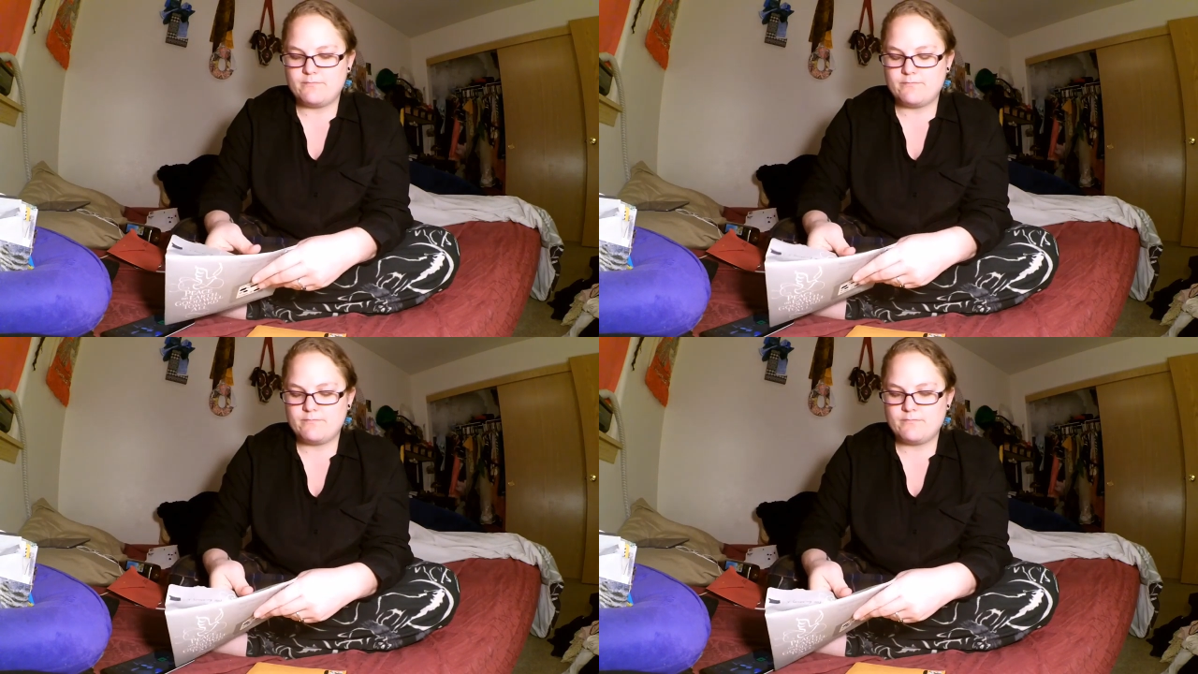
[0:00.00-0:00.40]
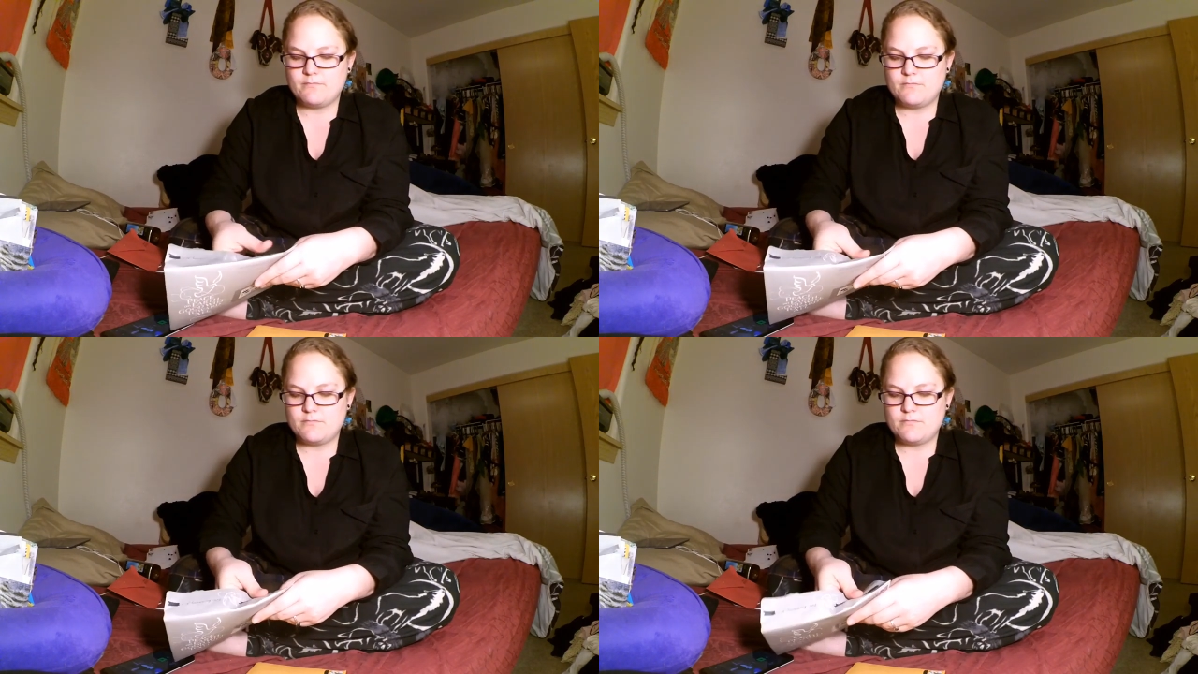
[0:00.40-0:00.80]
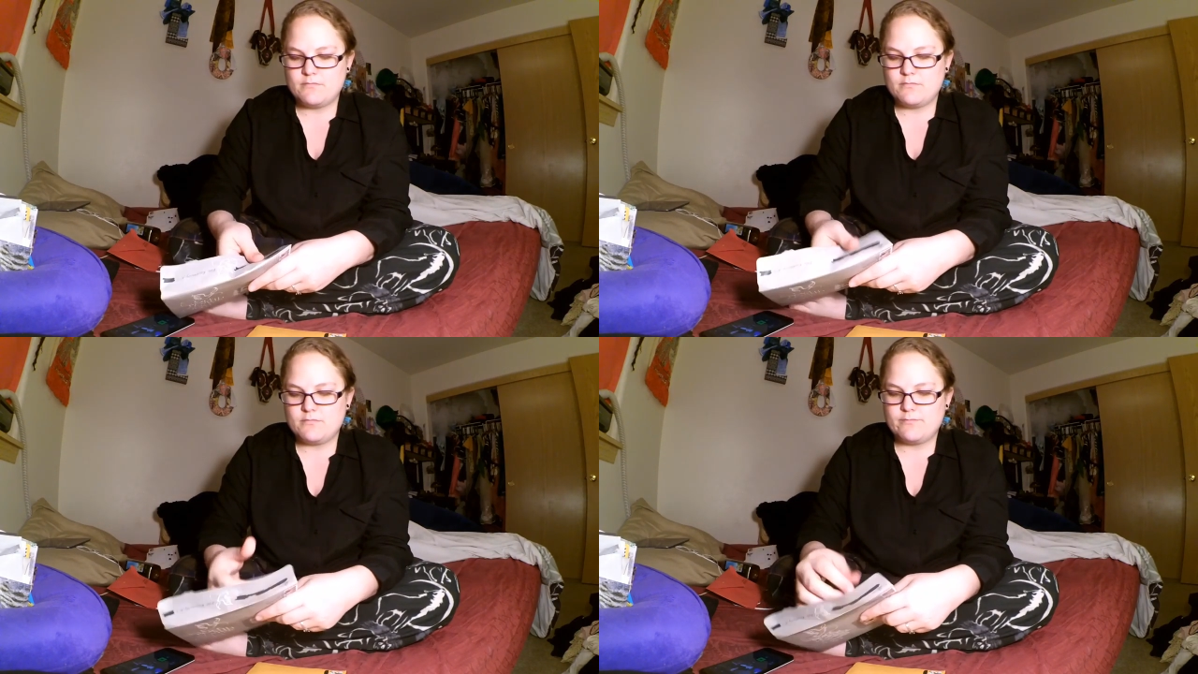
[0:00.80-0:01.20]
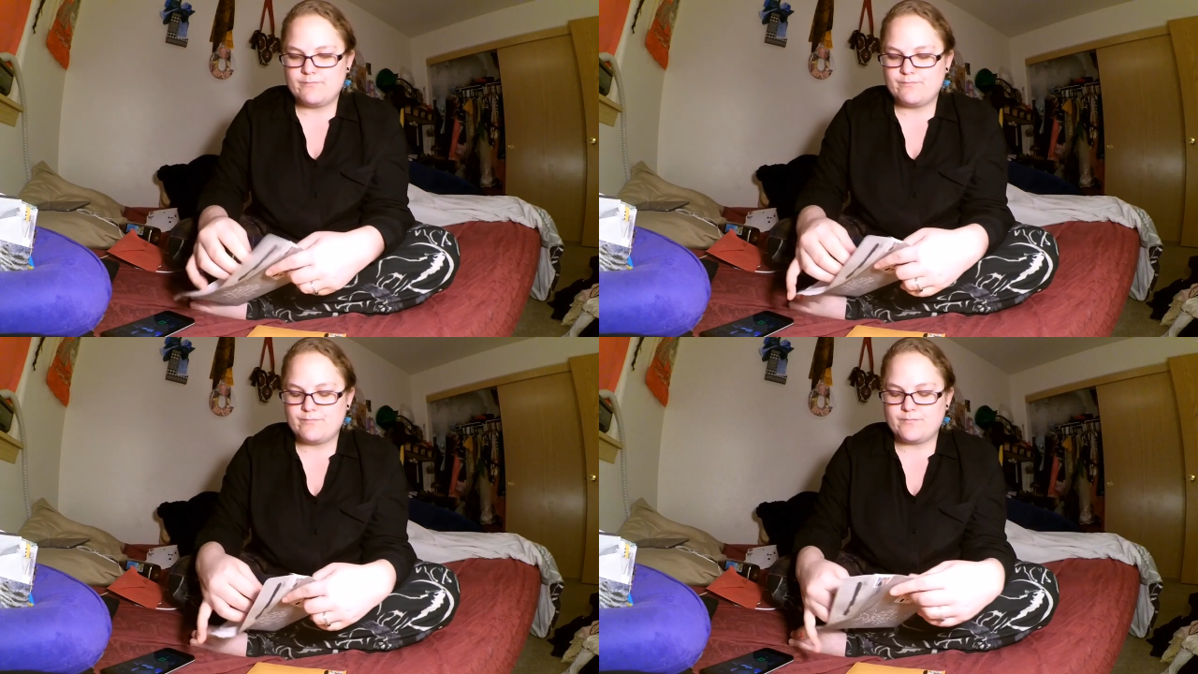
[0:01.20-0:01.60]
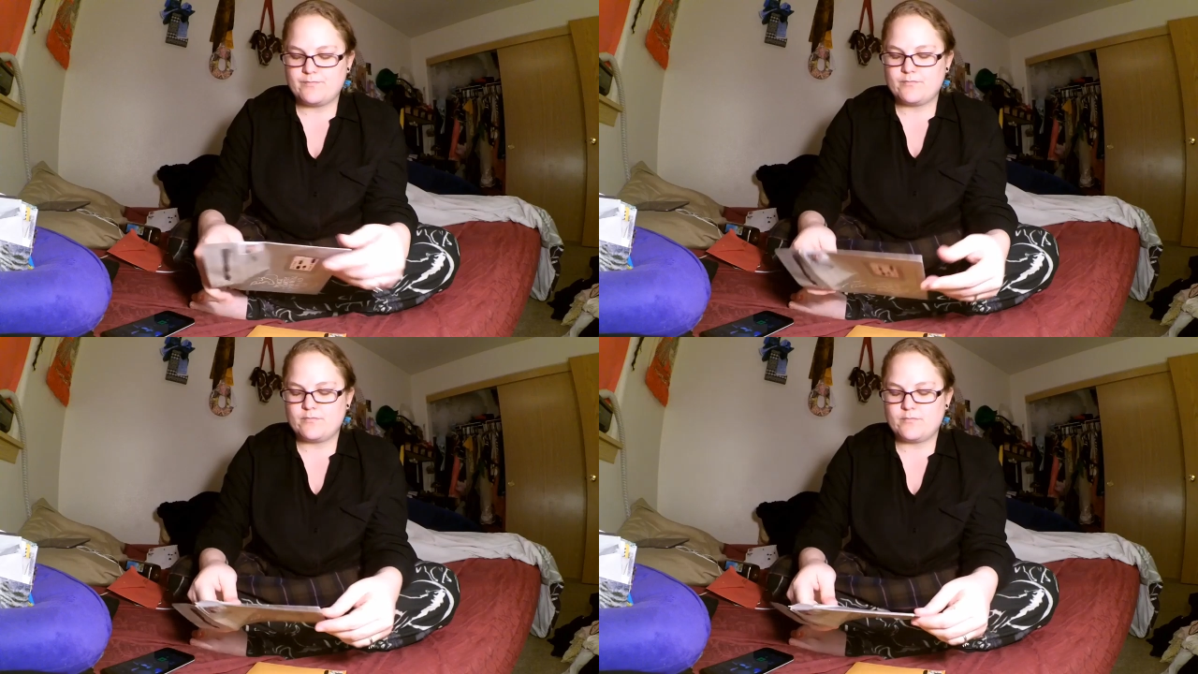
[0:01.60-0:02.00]

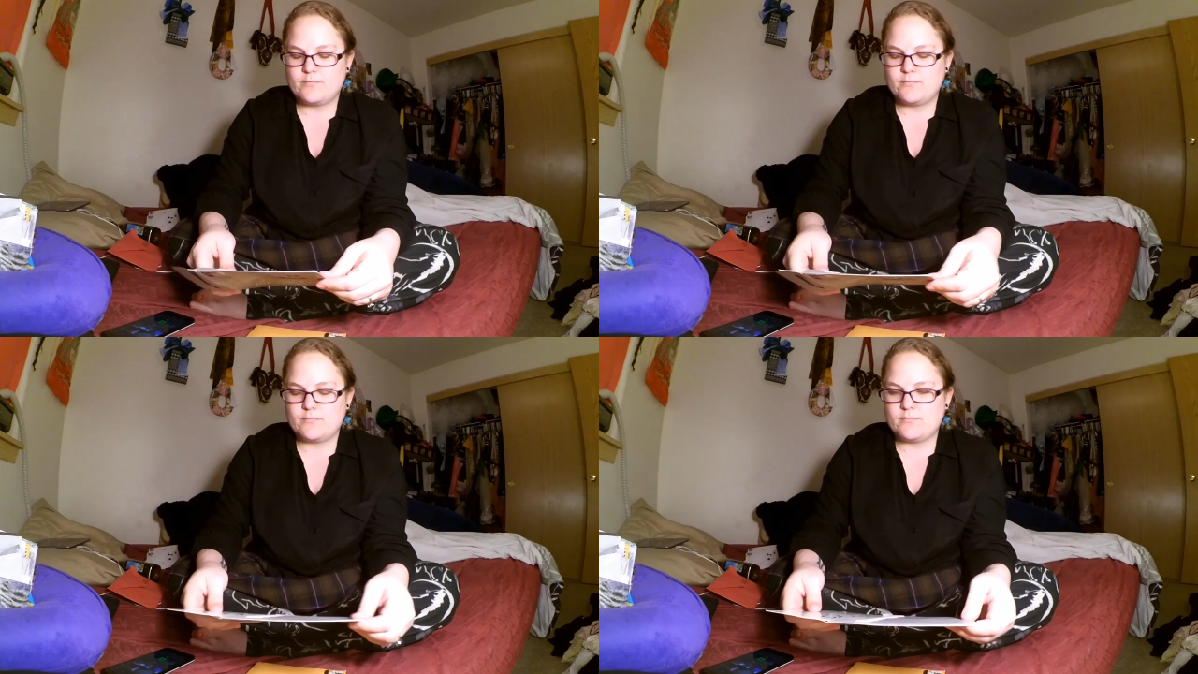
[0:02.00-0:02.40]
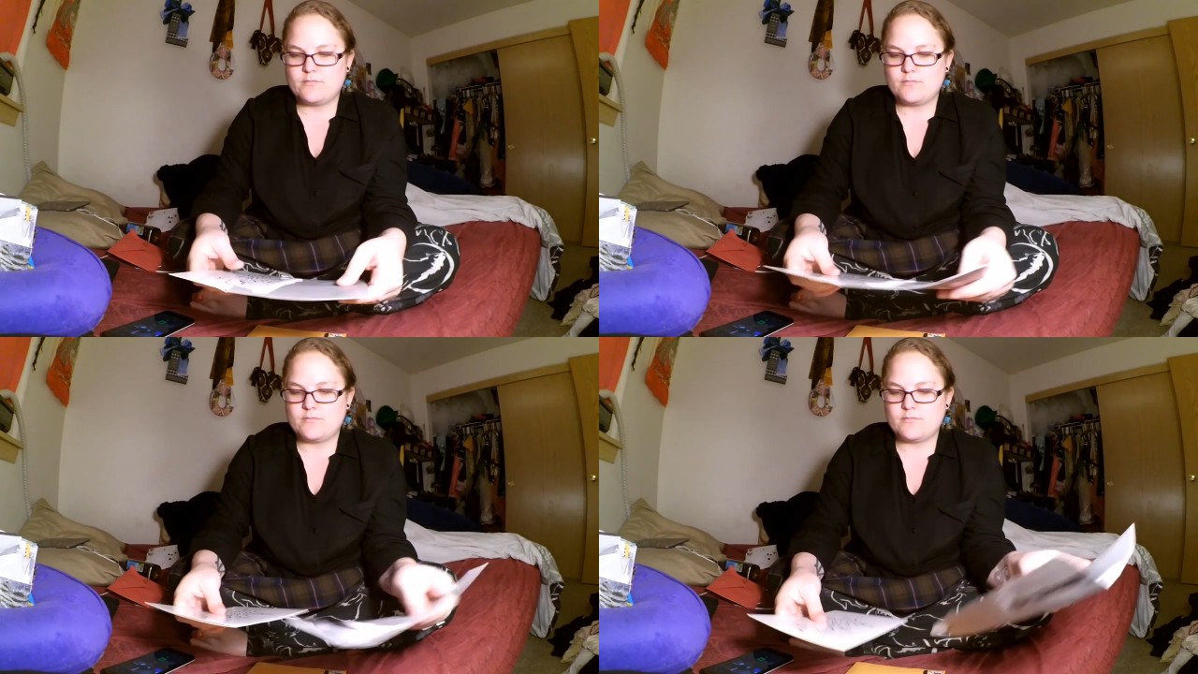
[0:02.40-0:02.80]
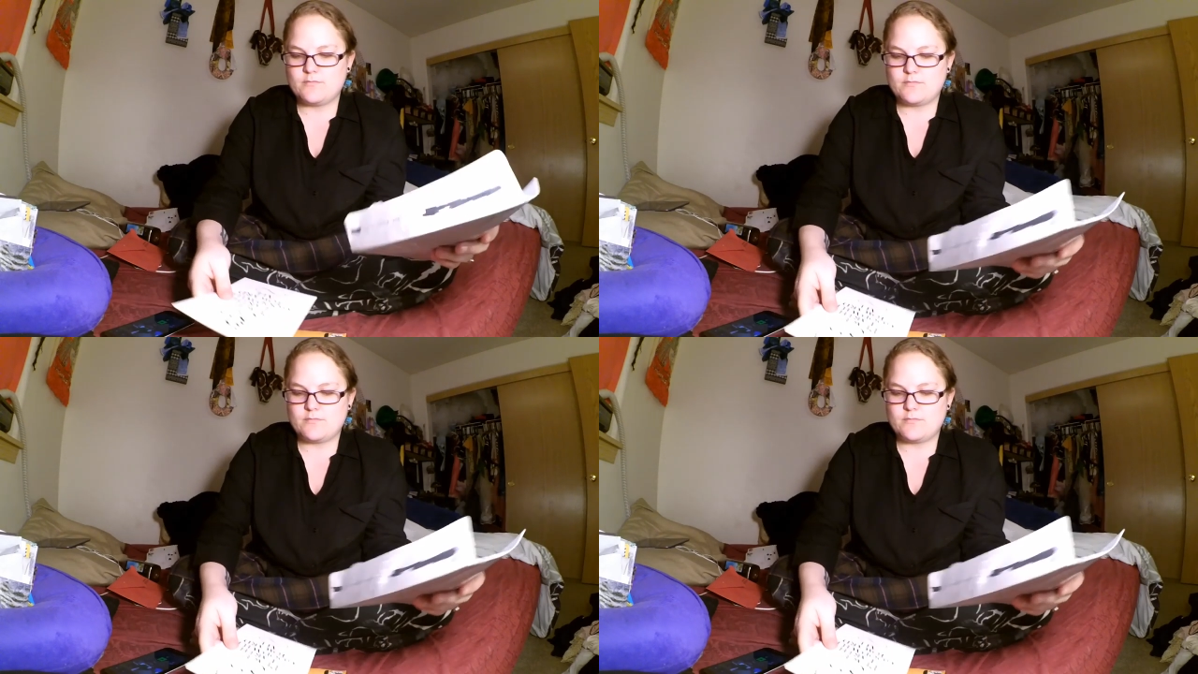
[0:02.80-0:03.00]
Nobody speaks.